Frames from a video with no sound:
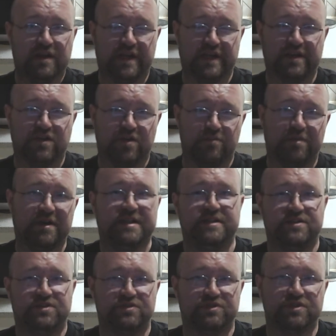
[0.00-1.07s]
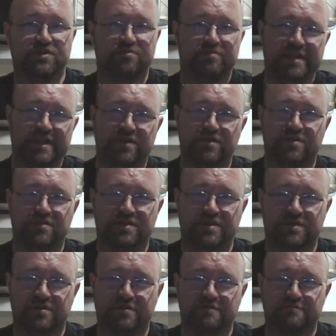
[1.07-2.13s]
companion to a good meal. So,